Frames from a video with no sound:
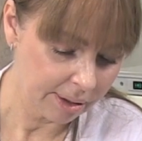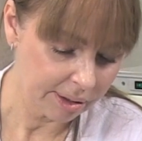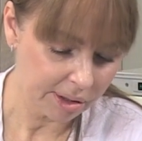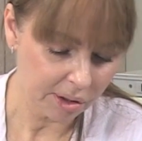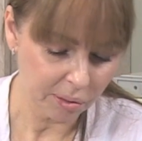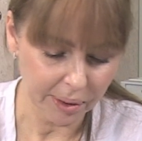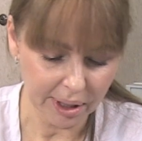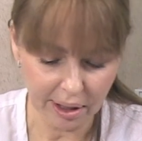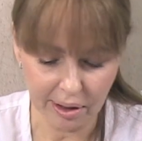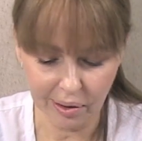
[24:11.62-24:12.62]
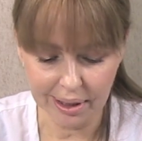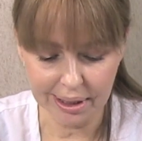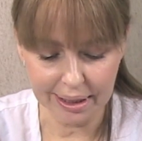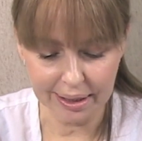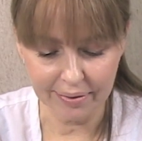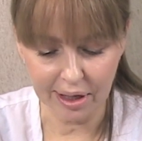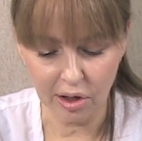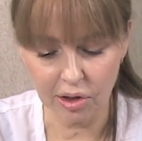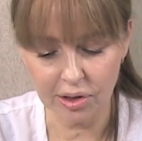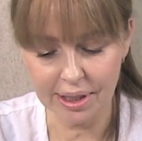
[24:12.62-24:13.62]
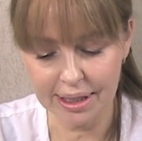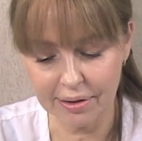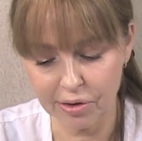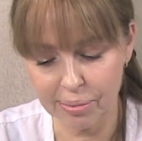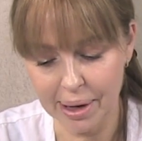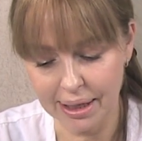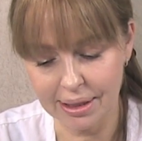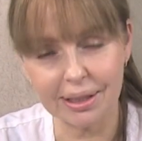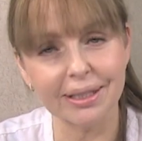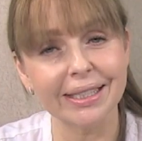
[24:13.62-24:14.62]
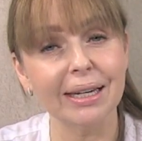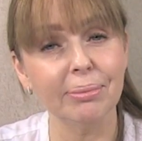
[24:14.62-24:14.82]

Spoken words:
so we are going to leave that on her skin for about 10